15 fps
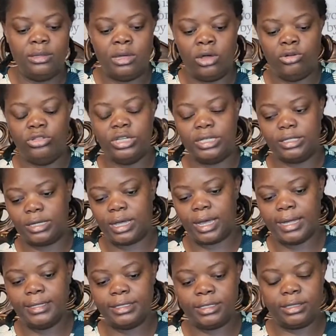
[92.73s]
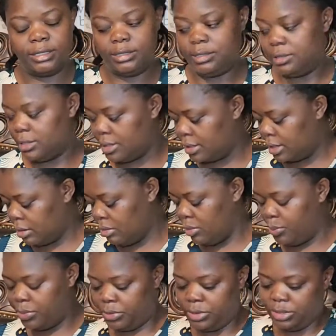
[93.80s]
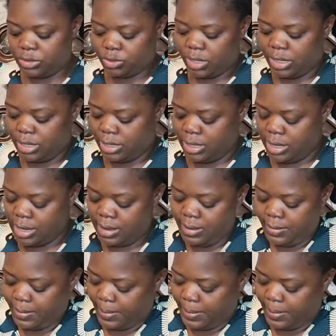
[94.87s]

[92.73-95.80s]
I'll just cut. Let me put this one here.